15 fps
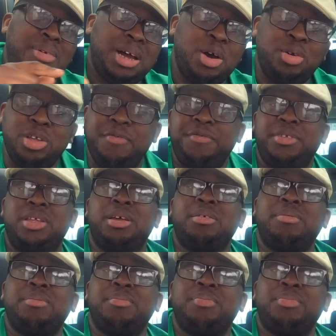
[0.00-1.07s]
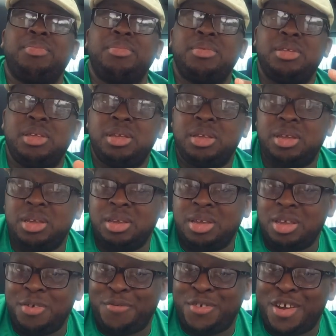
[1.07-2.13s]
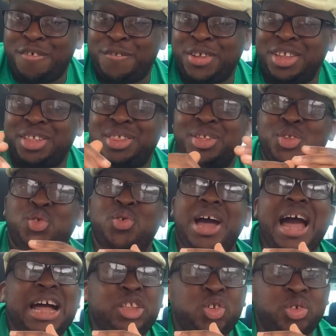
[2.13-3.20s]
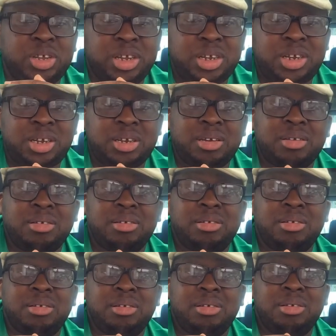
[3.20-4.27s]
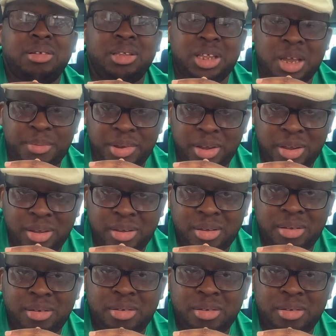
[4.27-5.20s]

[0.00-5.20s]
I'll leave you there. If you have anything to add to this, let me